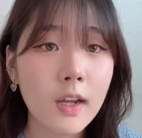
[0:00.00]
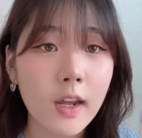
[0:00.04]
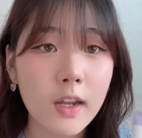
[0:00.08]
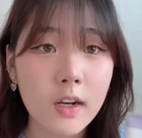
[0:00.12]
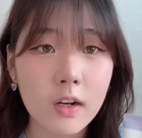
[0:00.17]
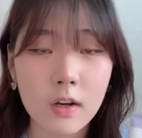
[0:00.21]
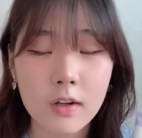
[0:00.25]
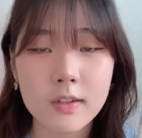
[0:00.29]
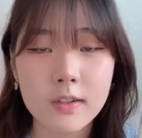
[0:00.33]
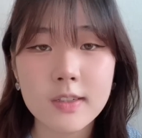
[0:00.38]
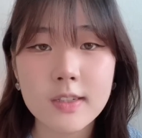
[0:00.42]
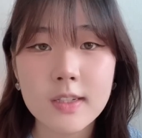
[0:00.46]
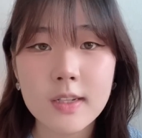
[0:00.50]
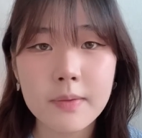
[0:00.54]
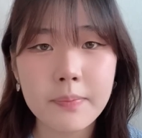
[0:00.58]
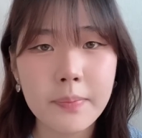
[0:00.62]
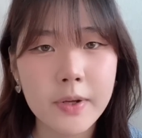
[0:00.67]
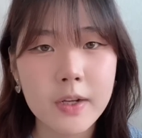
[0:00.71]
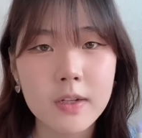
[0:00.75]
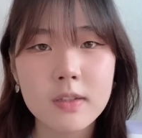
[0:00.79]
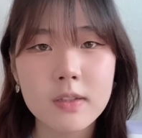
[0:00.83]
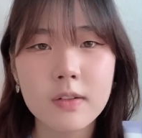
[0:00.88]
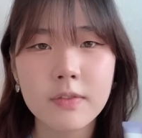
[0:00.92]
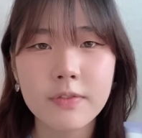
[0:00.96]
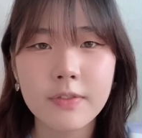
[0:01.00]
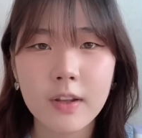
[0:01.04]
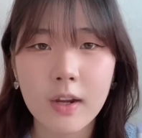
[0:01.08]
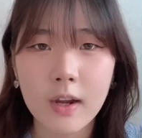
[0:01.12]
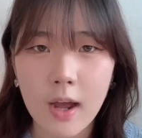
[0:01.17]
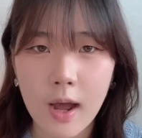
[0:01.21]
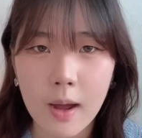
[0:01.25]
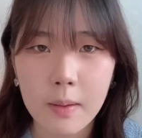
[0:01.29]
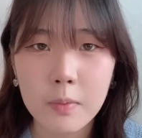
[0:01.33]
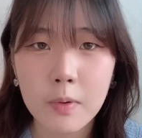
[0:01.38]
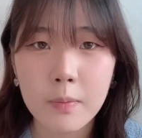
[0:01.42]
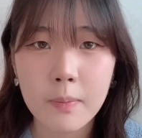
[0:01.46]
And honestly, because of the
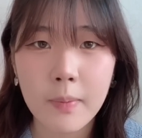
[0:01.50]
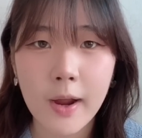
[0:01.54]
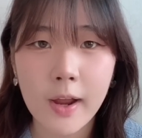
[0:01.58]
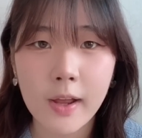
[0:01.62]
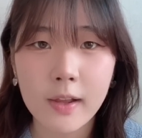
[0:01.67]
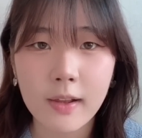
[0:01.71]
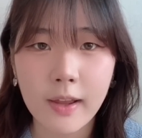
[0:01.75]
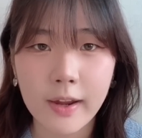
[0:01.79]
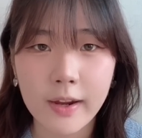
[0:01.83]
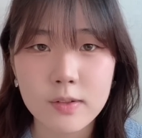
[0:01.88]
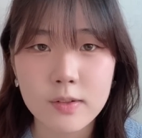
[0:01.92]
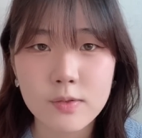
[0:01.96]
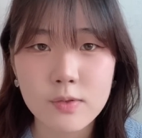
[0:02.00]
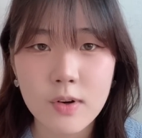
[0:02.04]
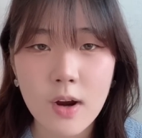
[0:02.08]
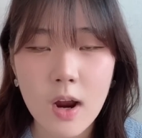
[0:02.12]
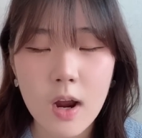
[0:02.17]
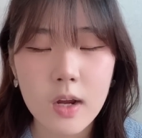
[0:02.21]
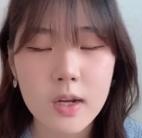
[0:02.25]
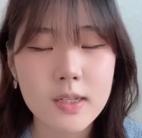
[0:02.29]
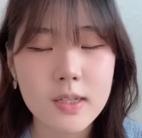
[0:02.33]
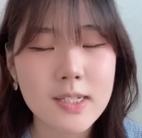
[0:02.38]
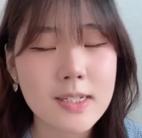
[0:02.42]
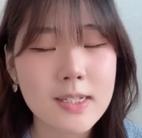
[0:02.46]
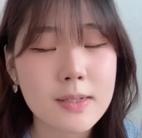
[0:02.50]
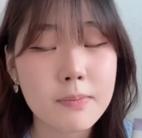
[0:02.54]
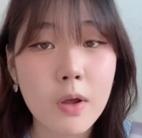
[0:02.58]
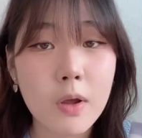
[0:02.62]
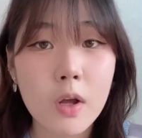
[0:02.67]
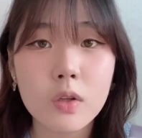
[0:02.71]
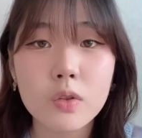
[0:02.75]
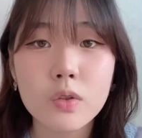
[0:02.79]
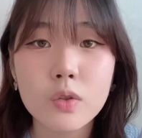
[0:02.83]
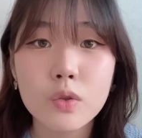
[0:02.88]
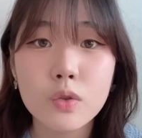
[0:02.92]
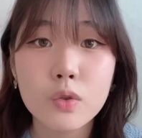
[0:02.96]
chamomile extract, it
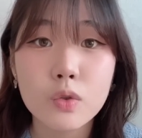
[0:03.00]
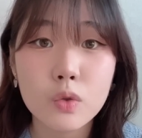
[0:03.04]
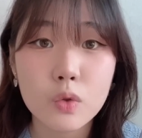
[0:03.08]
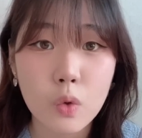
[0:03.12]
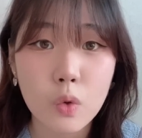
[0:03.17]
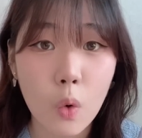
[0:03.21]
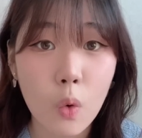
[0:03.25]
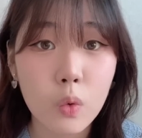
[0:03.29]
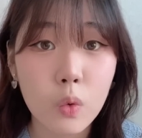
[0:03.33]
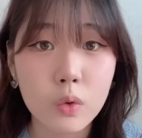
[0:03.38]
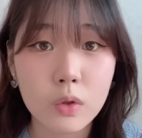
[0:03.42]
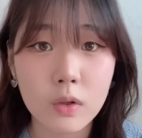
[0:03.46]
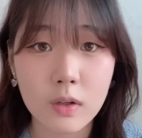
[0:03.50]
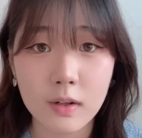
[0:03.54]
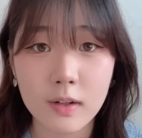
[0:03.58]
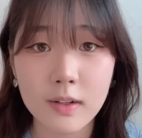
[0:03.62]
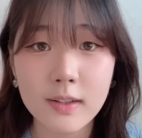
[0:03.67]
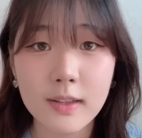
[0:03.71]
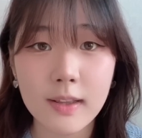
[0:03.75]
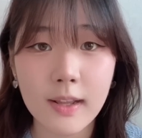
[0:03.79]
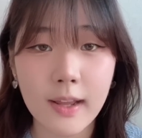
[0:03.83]
smells so good.